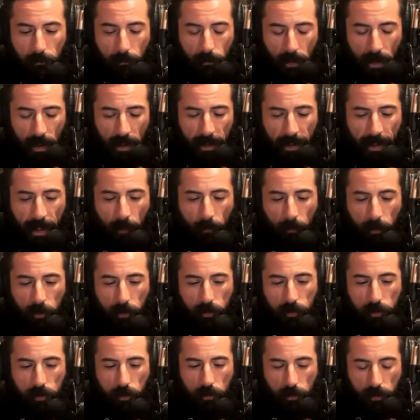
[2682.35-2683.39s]
again when you
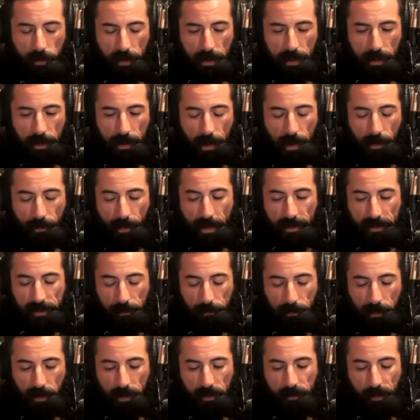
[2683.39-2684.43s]
do the and that's something
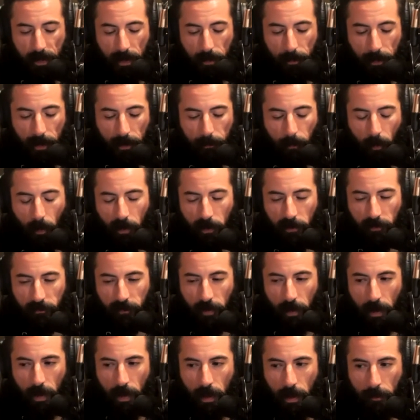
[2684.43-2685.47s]
that's been a big part of
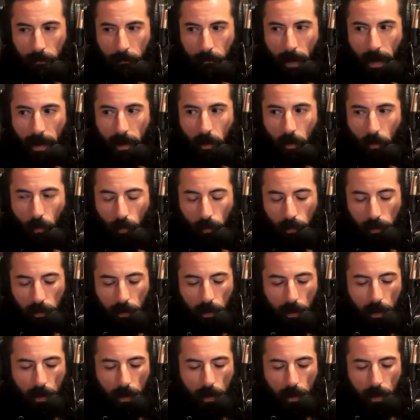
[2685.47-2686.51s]
my own
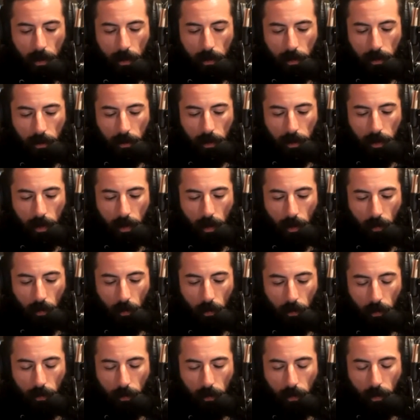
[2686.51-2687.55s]
you know
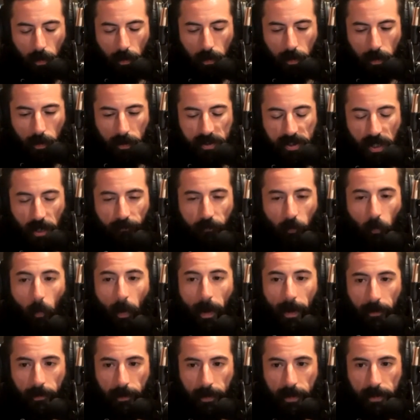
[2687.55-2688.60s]

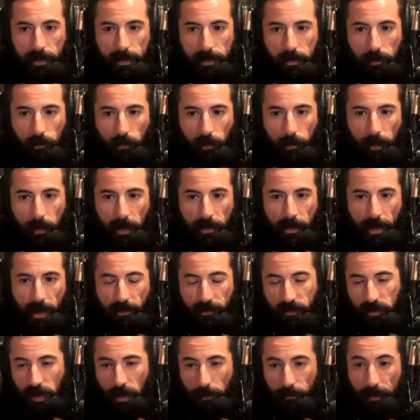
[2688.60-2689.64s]
self-awareness would be that if
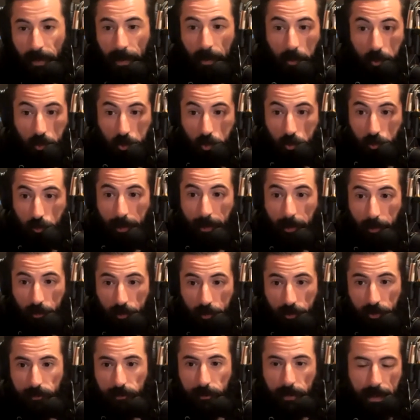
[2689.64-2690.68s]
something
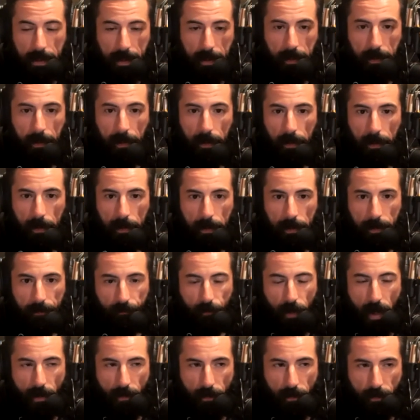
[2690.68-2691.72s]
triggers me mm-hmm.
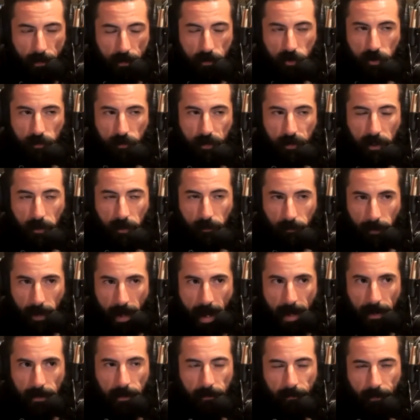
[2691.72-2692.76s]
rather than just being
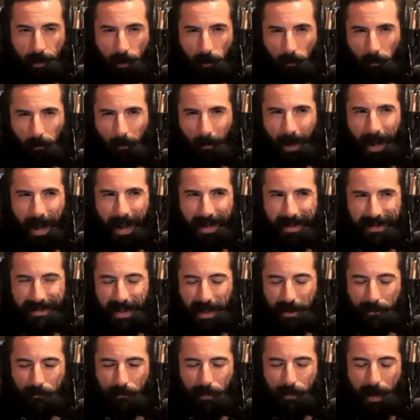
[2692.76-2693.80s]
reactive i go why is
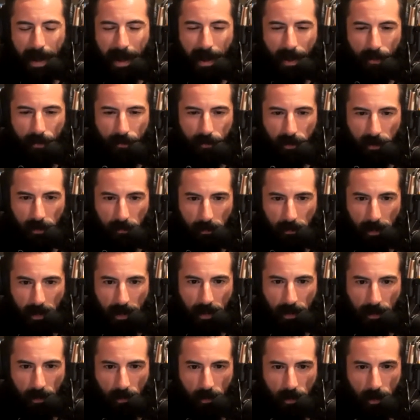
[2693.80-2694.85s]
that bothering me like,